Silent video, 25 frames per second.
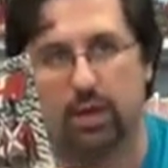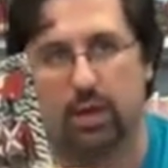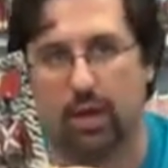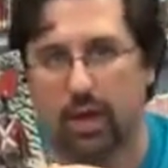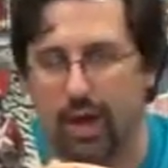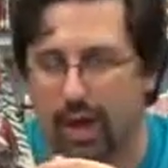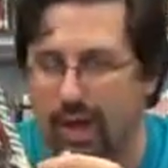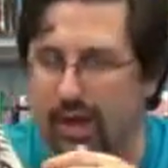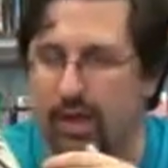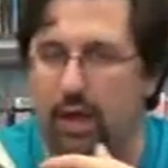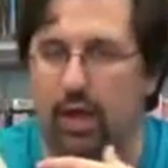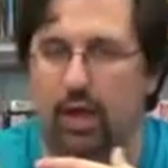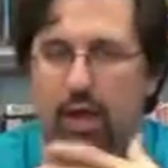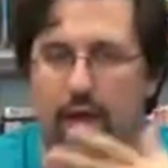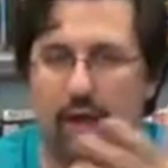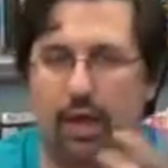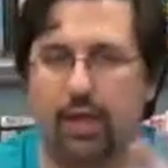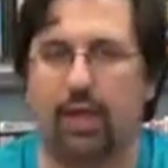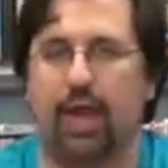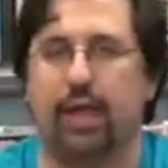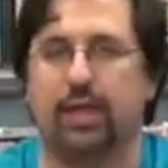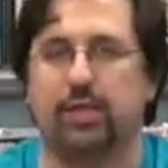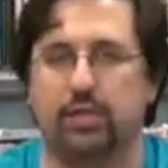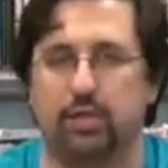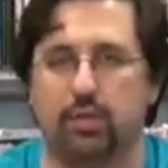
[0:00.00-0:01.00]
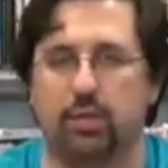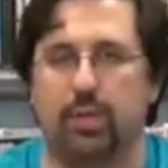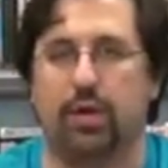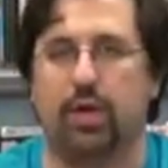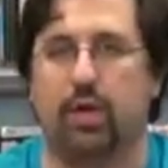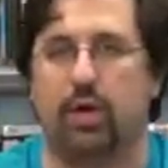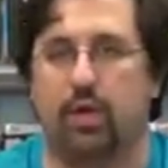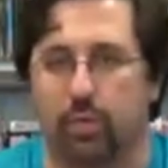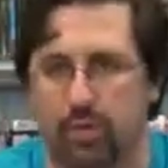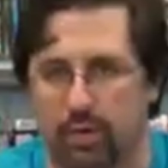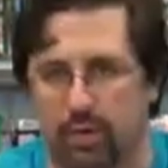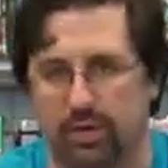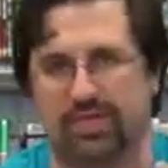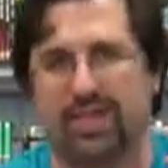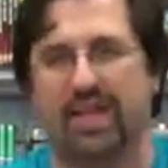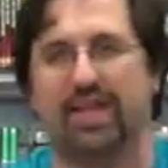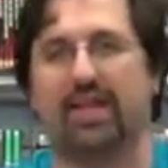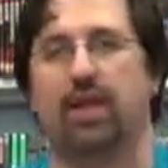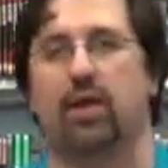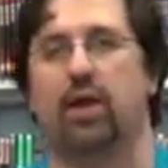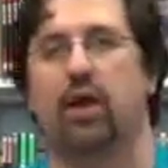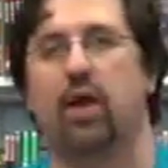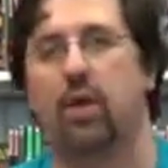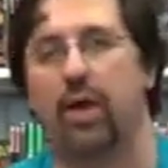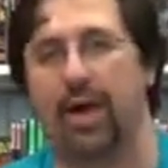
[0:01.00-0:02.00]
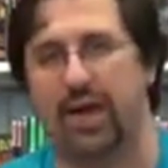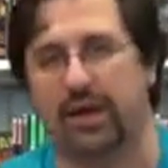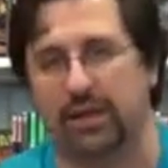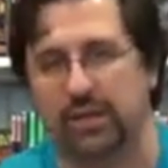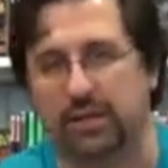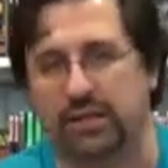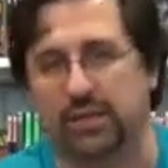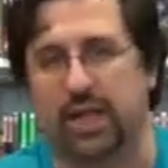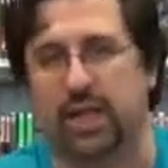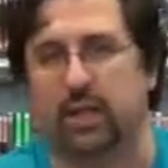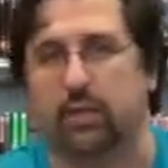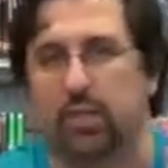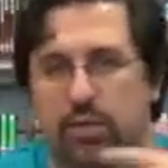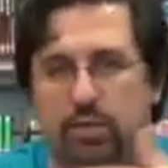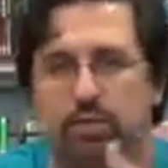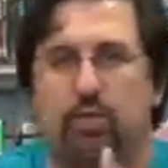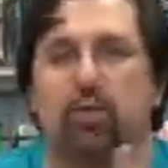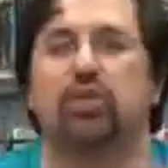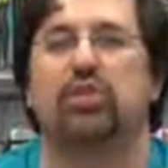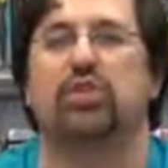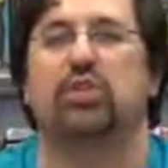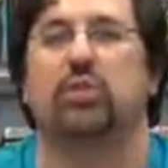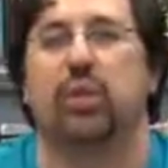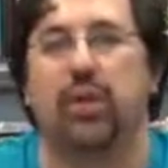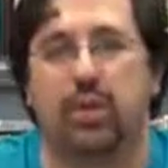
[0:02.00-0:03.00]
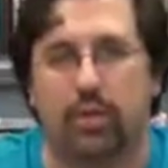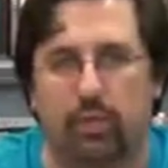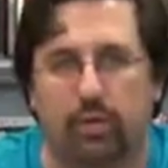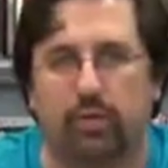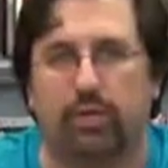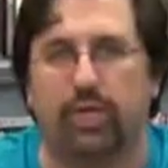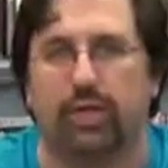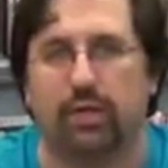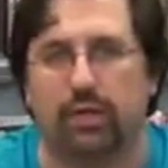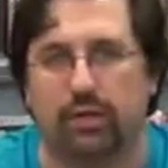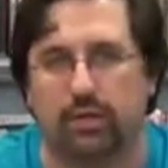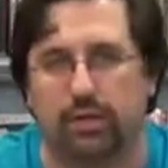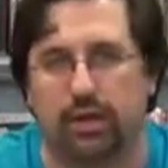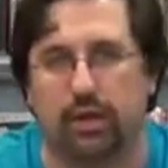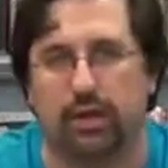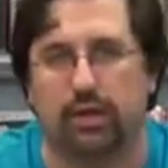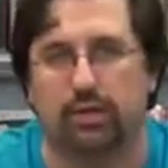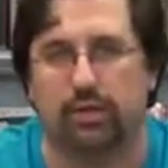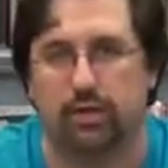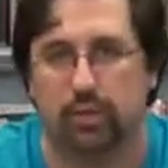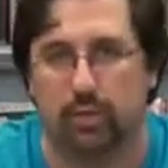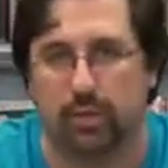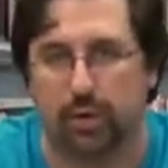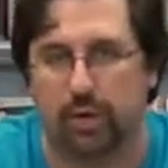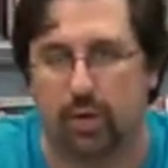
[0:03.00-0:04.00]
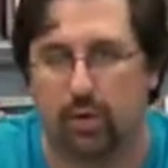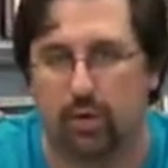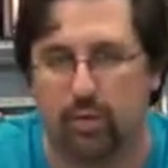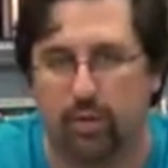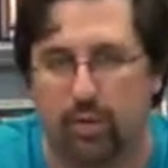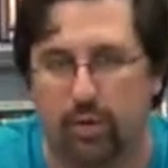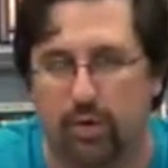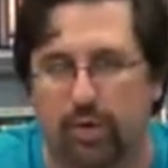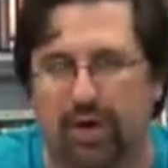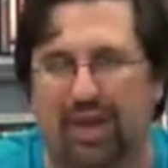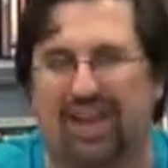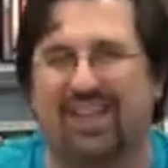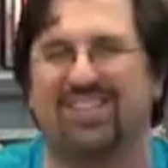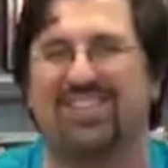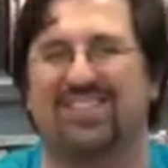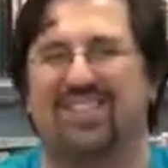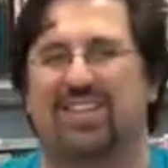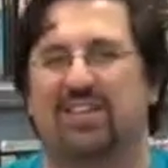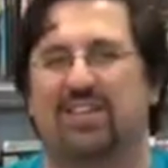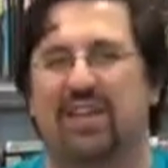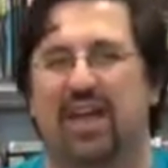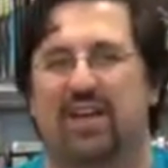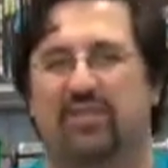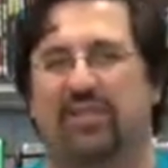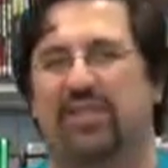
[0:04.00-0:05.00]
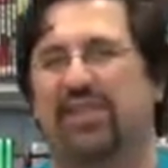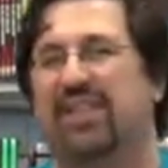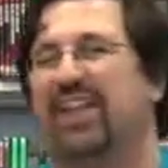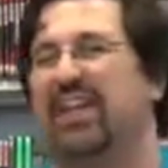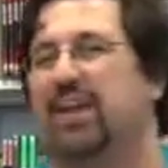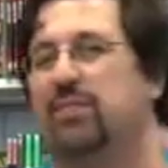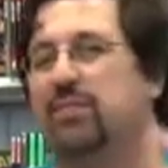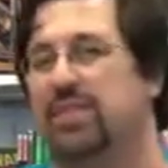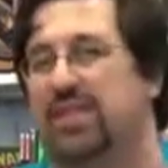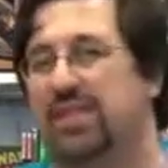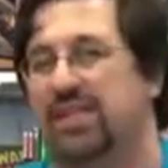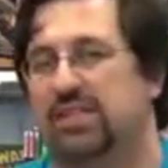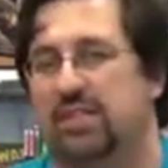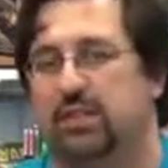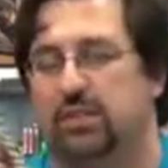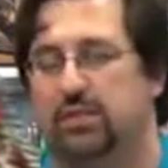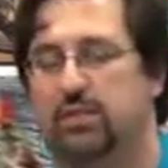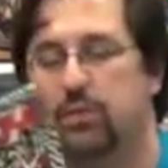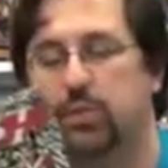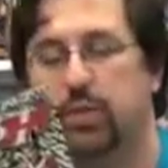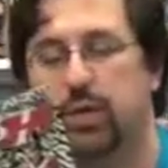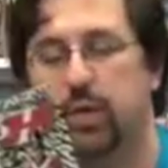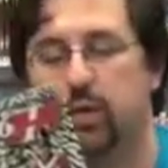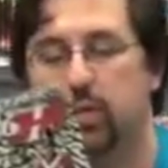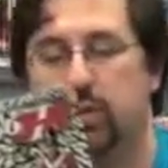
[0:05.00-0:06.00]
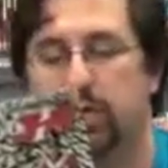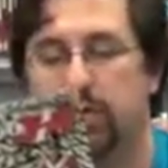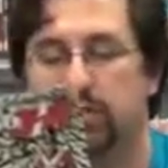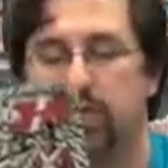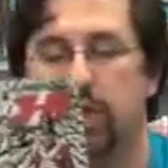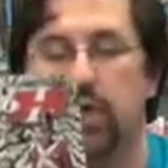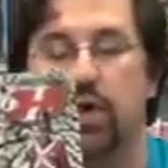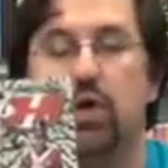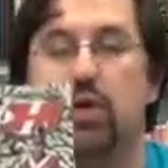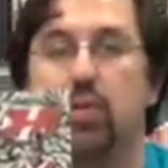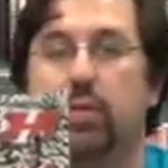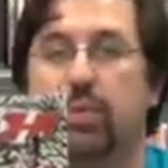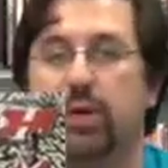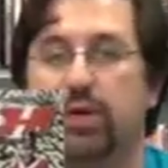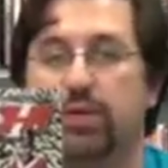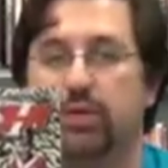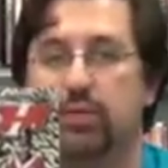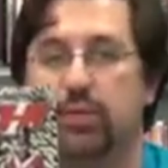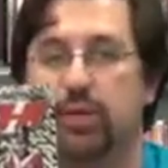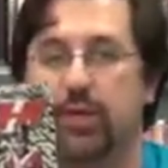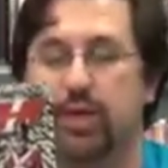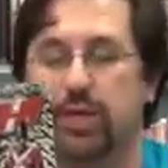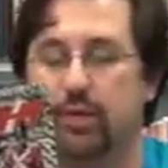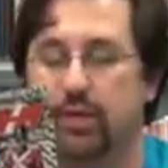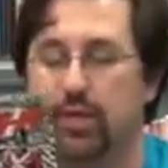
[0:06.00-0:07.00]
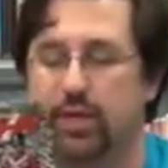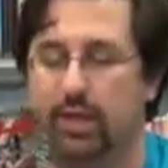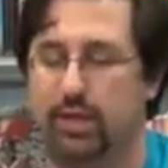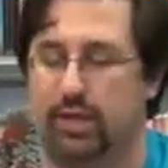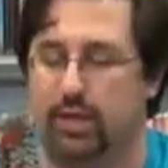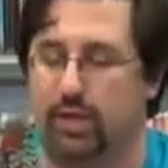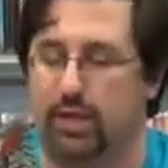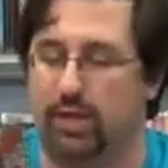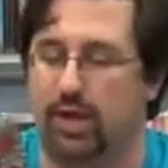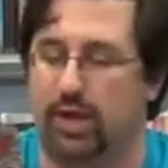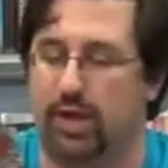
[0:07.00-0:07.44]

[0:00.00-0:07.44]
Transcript: I like superhero books. I can go ahead and say much more cerebral than a superhero book and still not feel like I'm dissing superhero book. But it's really, really good.